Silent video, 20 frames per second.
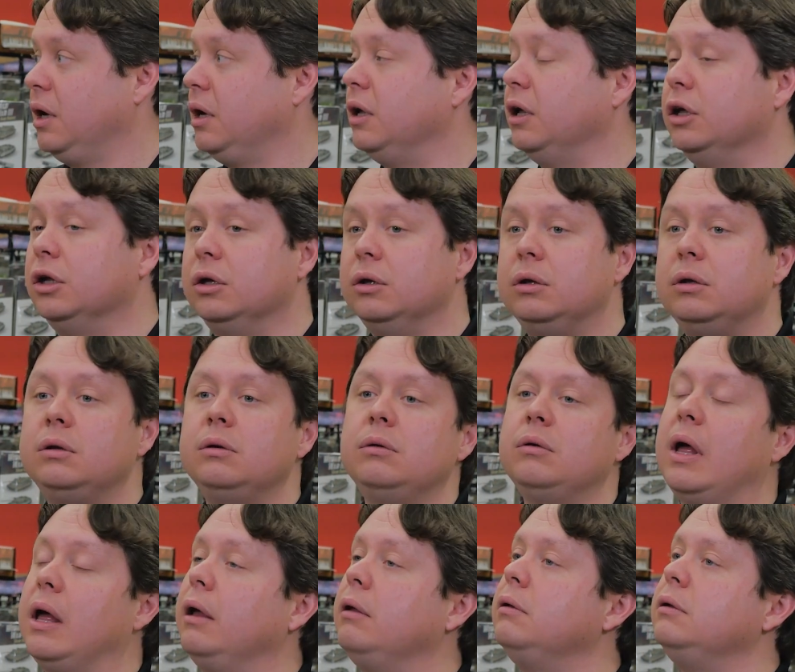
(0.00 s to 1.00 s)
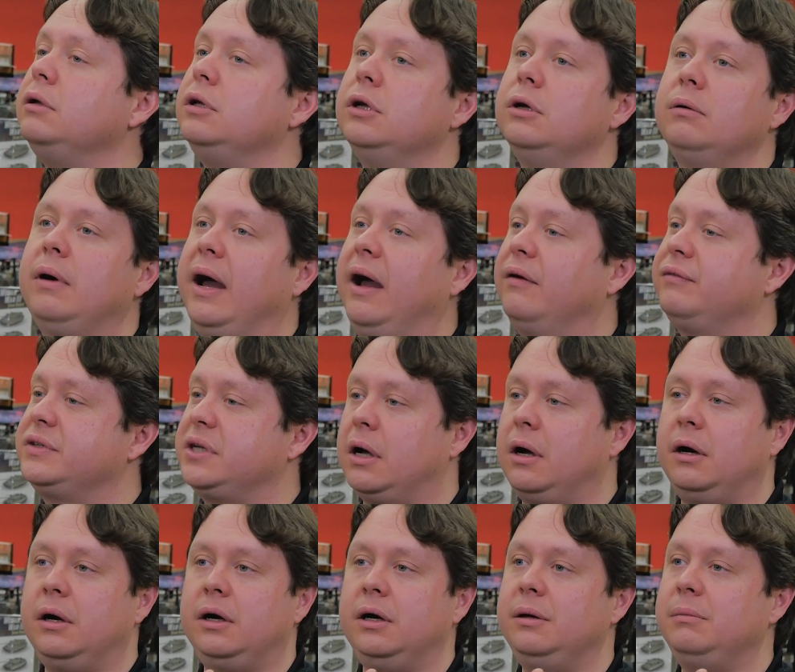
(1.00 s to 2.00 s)
You have
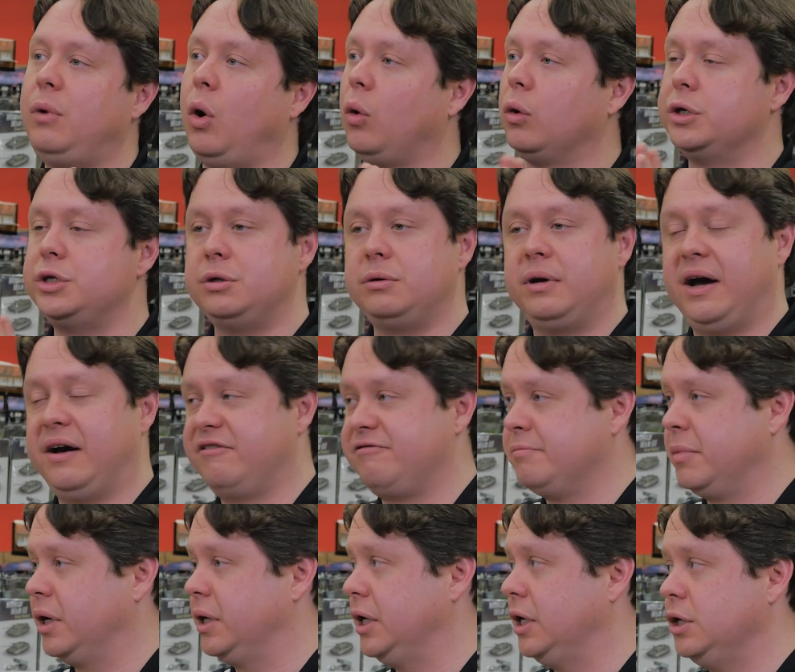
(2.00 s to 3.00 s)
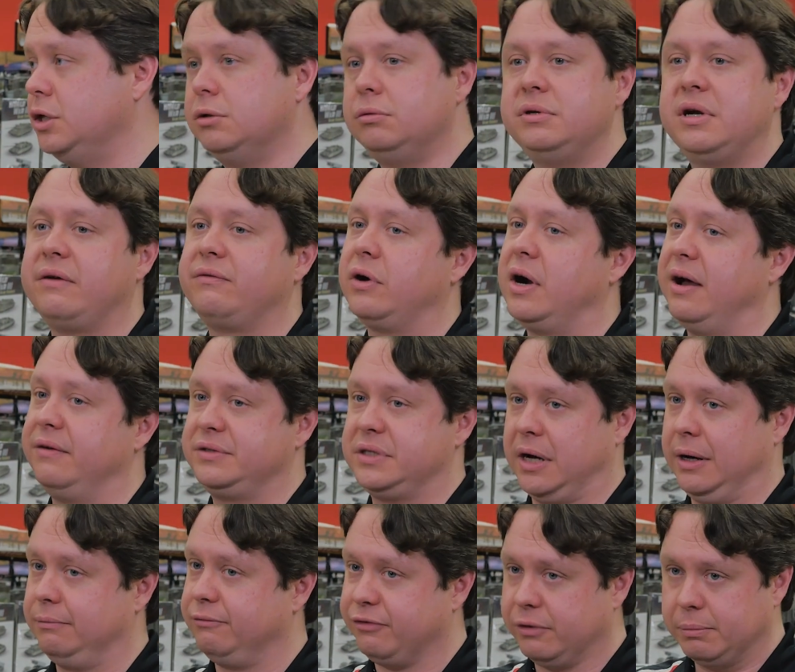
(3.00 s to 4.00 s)
time or you have money, you never have
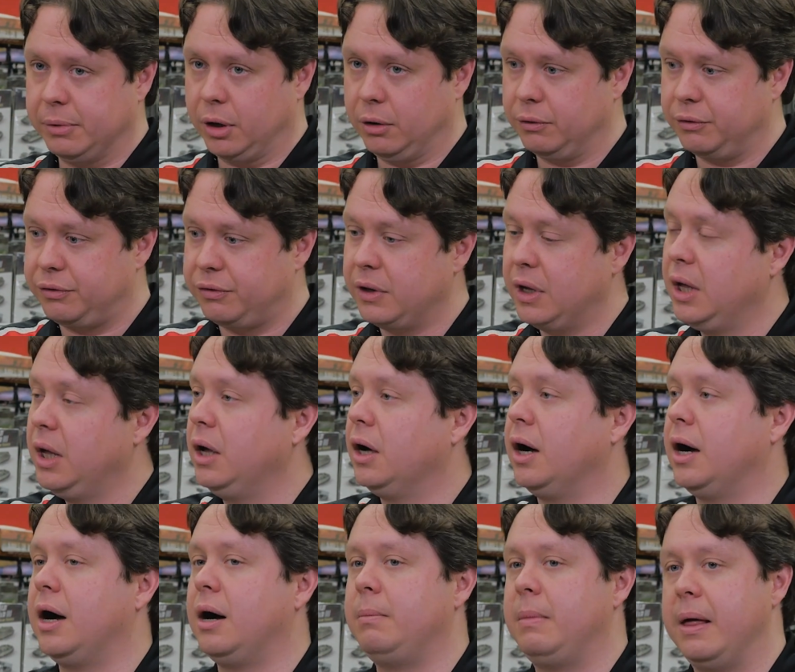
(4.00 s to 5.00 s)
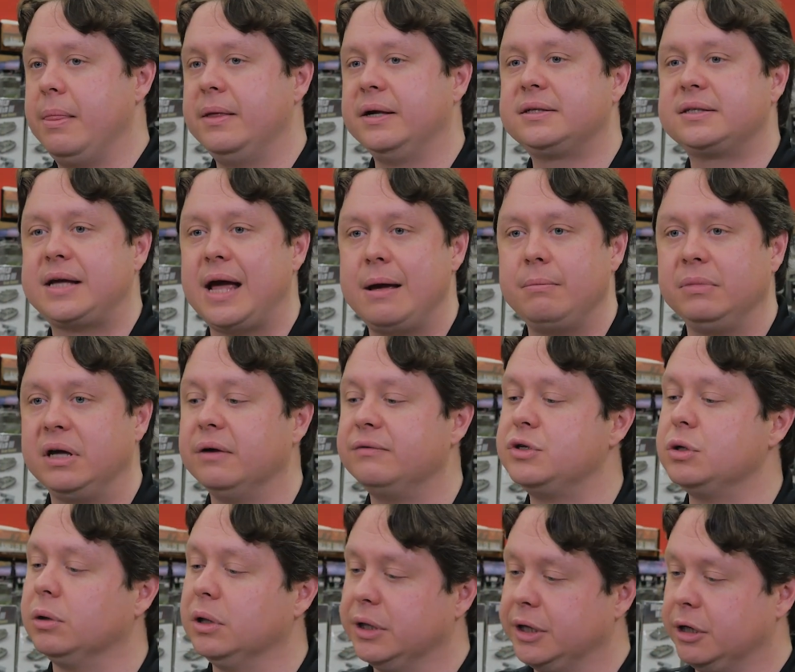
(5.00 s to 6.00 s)
time for both. And this game gives
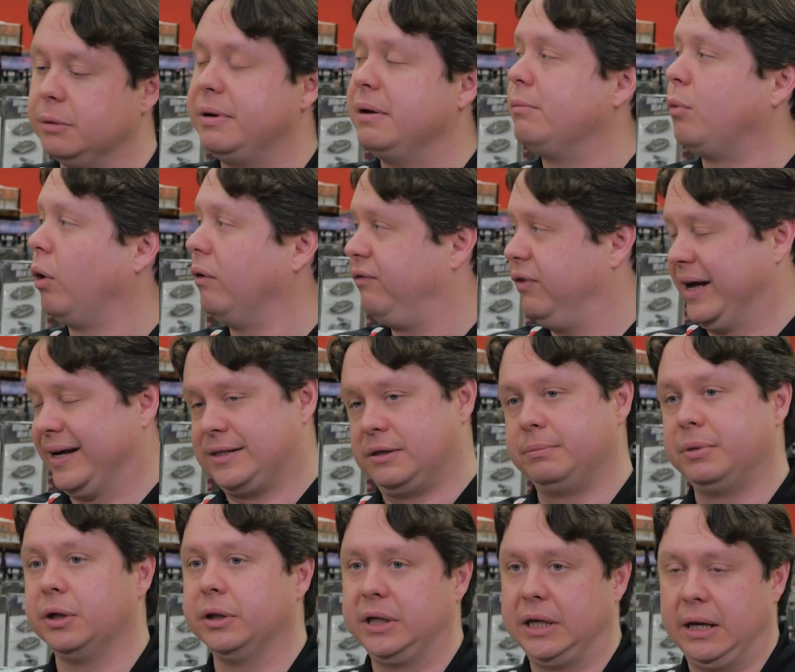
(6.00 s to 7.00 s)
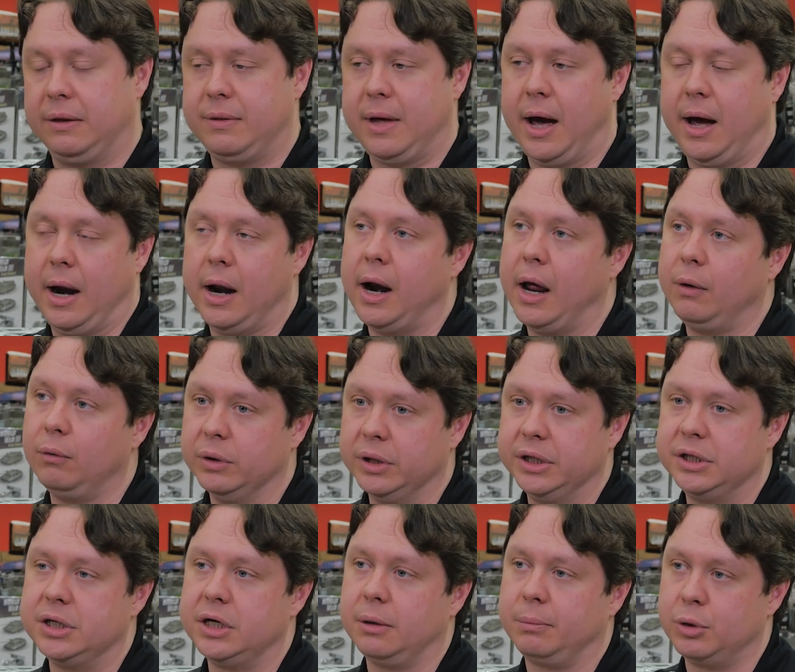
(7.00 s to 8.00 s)
you a little bit more flexibility in that, and I
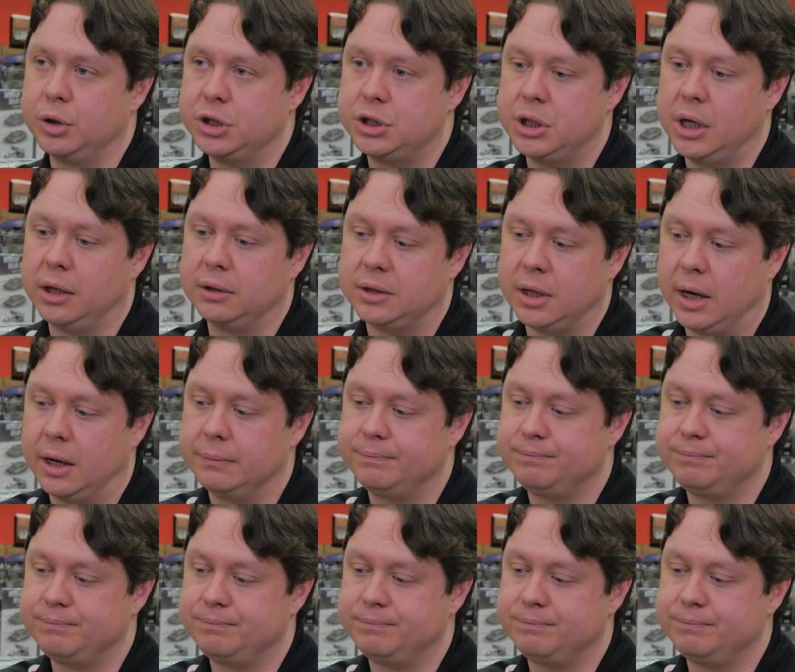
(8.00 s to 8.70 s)
really did appreciate that.